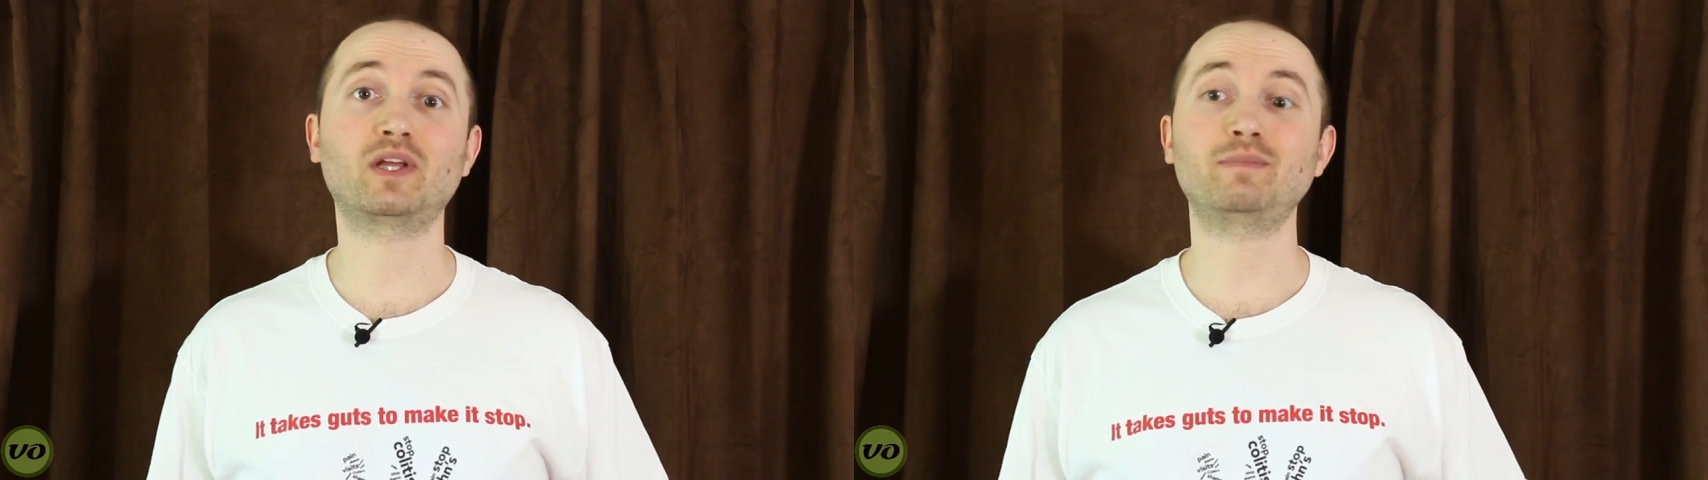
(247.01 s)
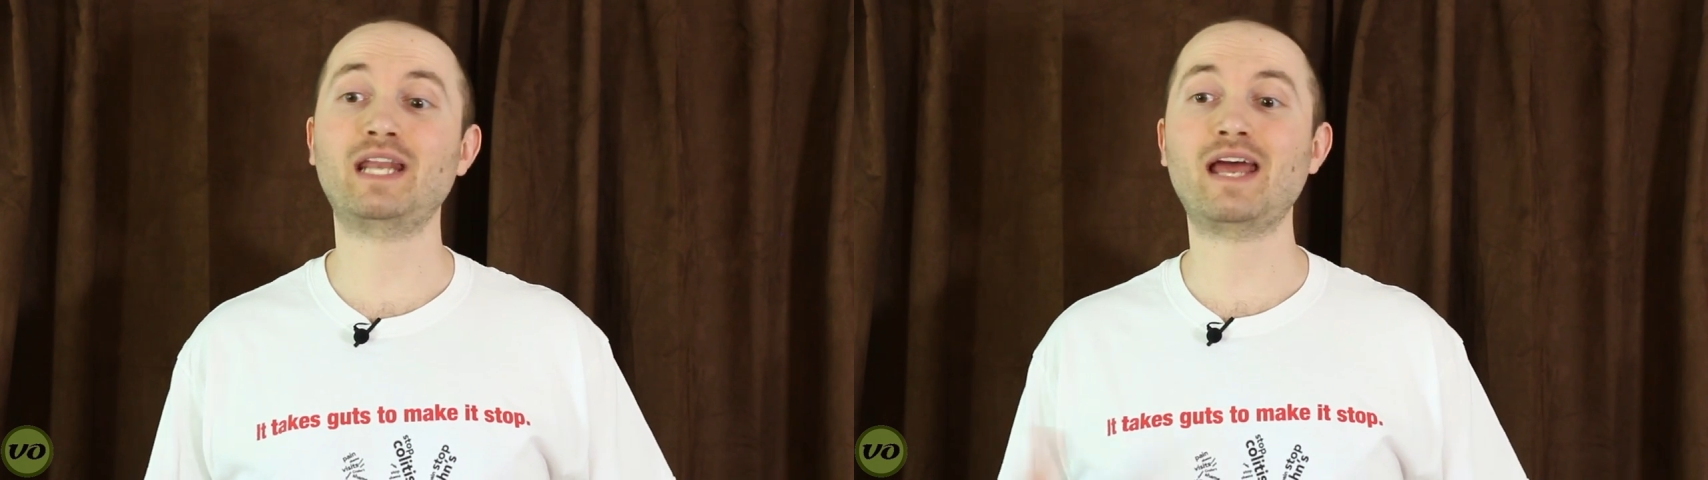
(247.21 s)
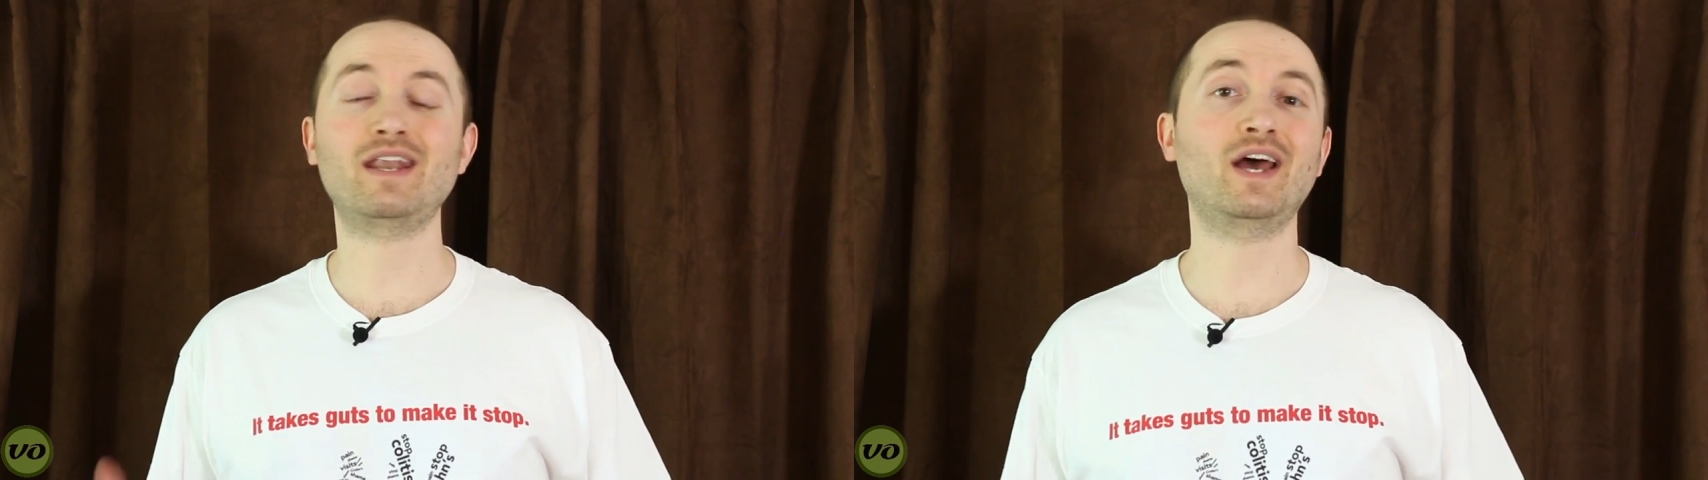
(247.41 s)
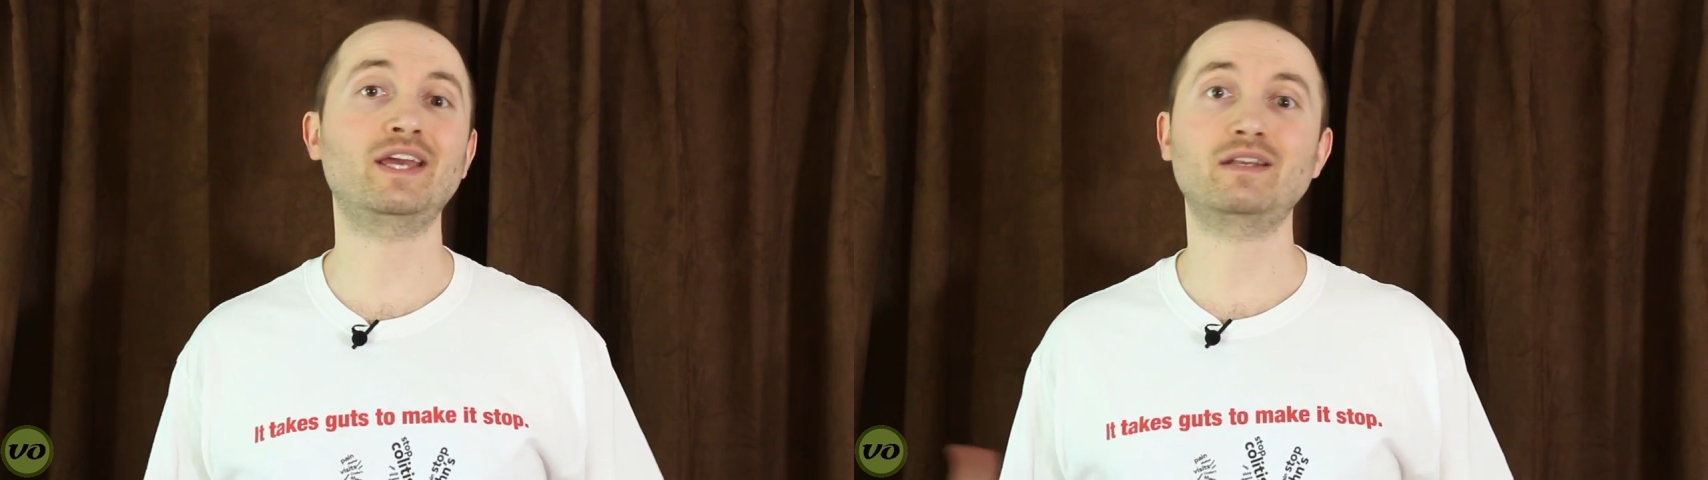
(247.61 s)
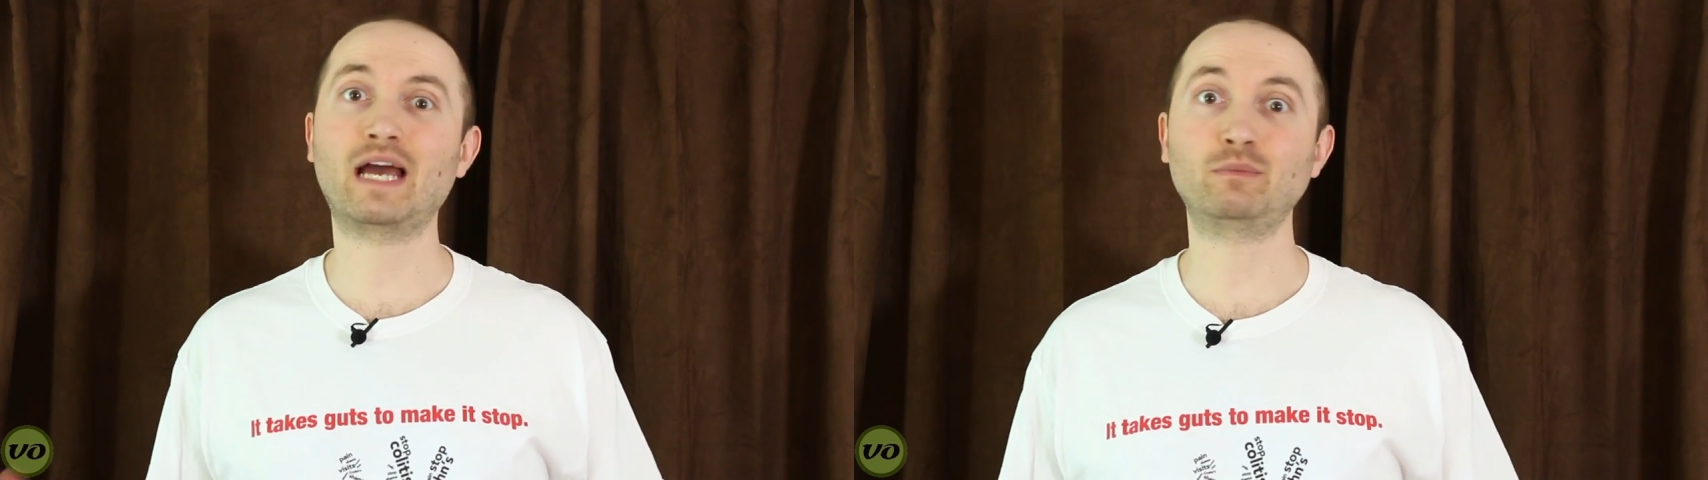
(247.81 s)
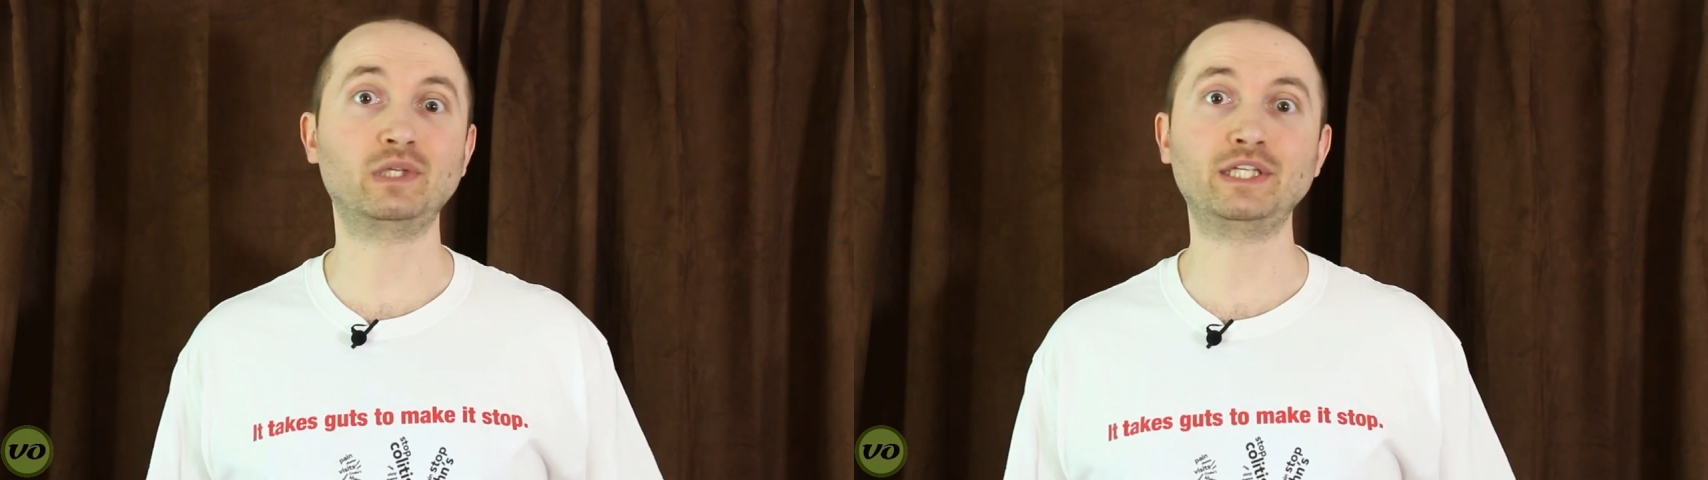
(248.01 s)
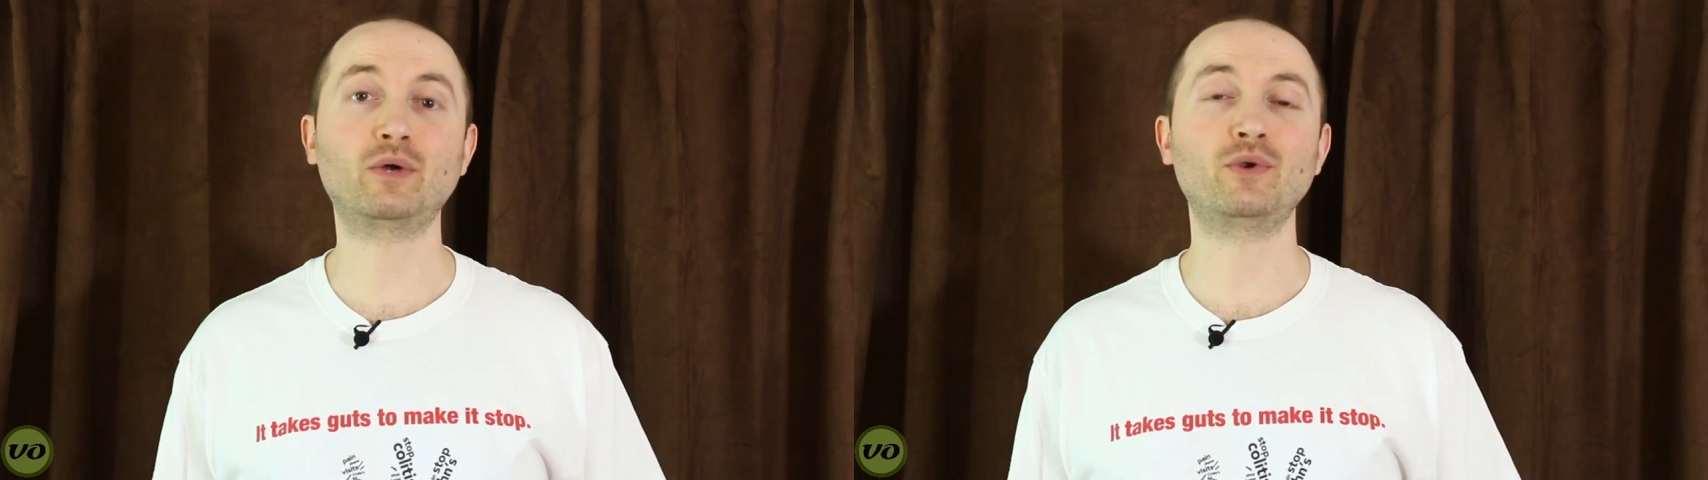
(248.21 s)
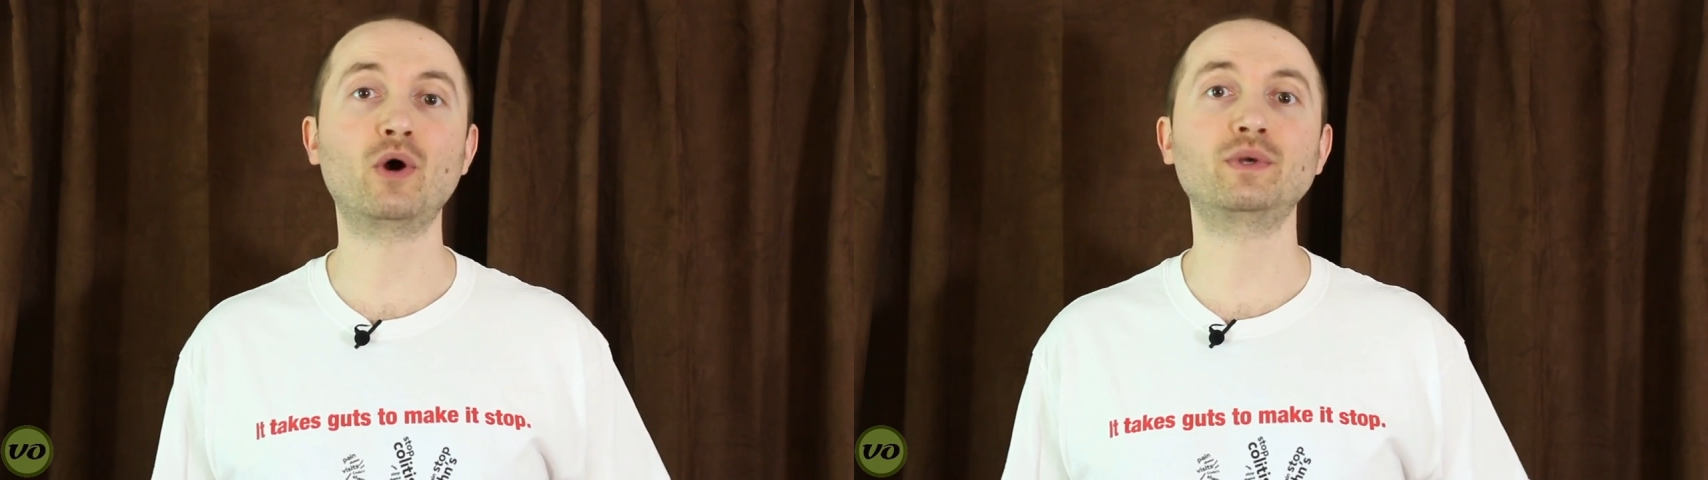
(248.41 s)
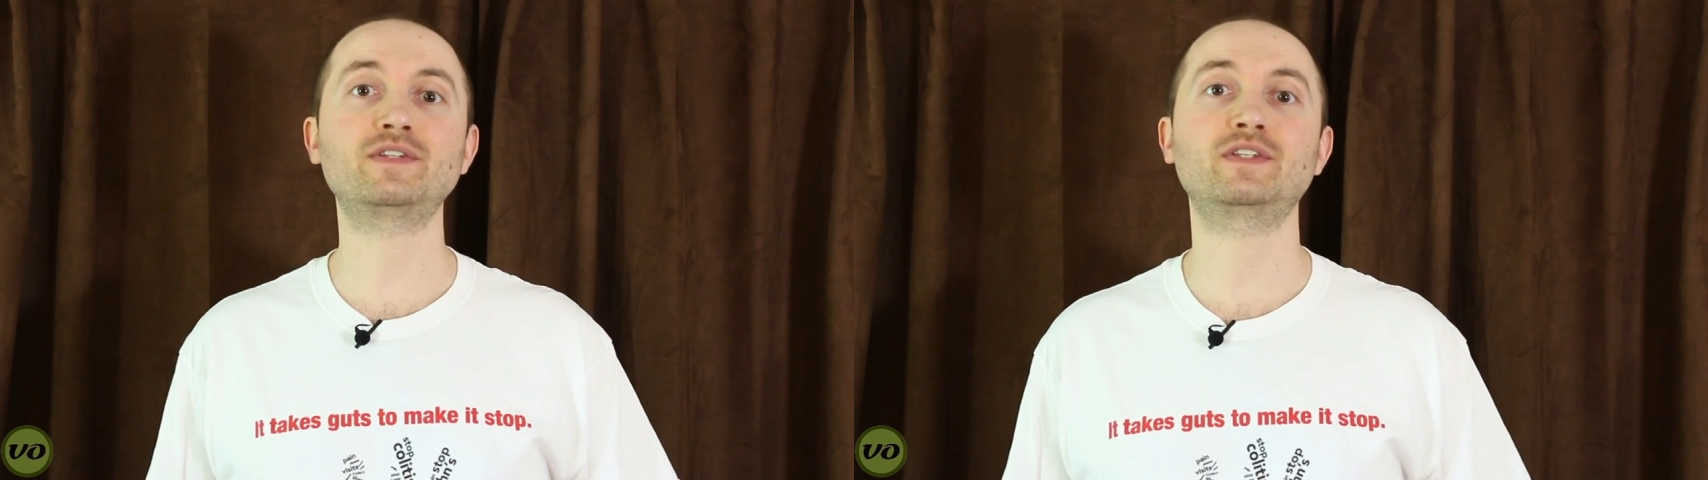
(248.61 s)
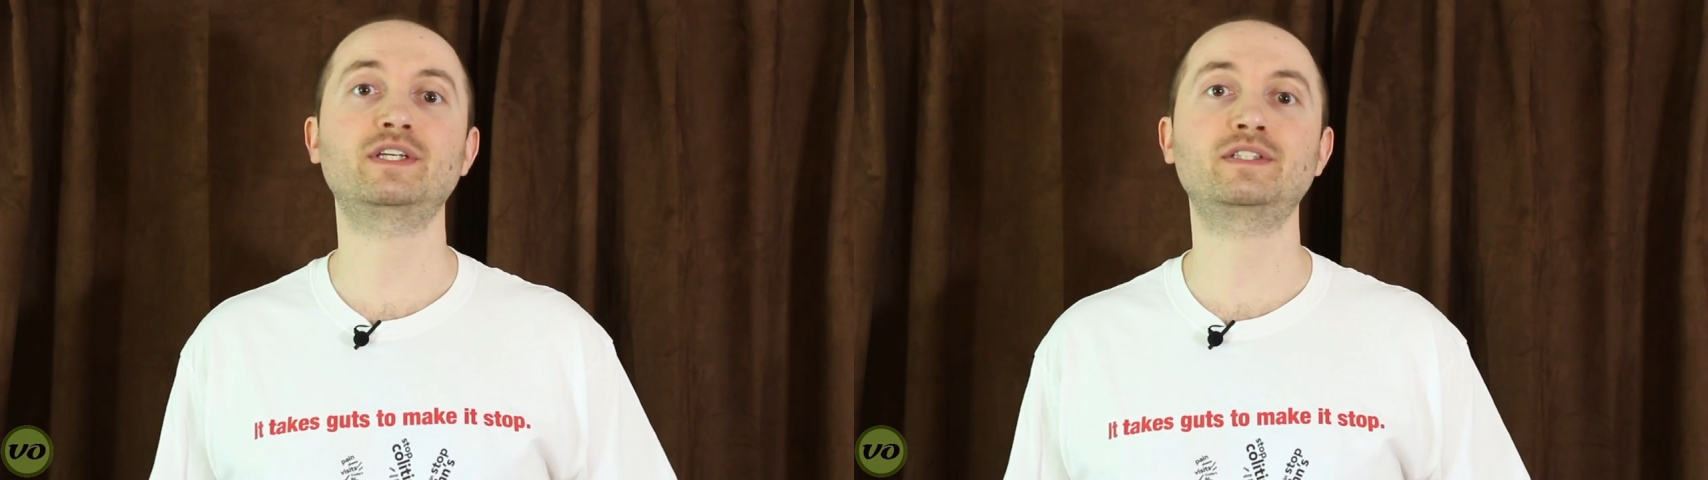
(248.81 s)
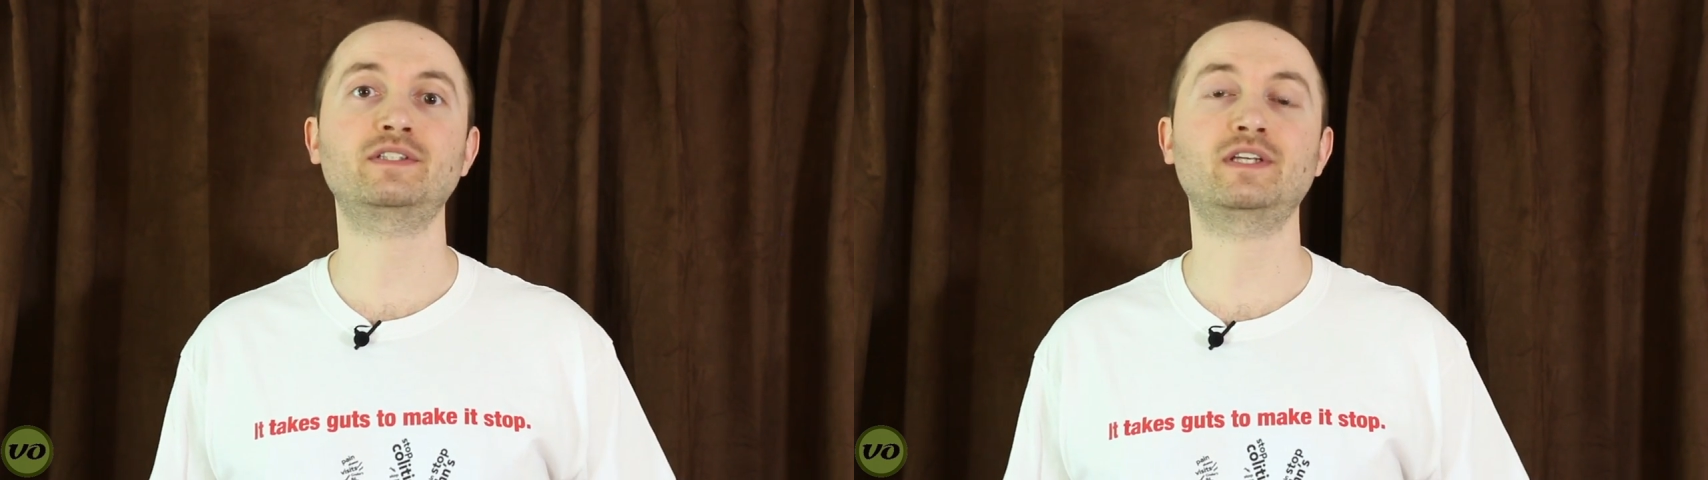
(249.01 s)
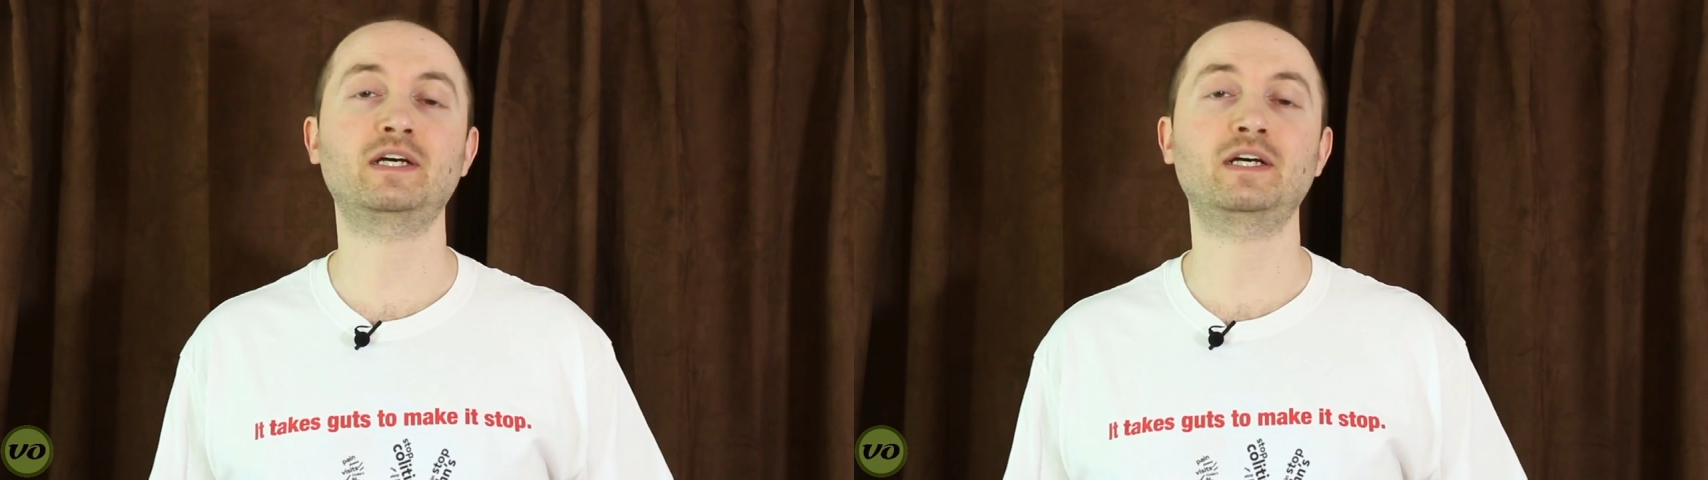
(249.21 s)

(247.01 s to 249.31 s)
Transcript: I mean, at night, I really don't notice it.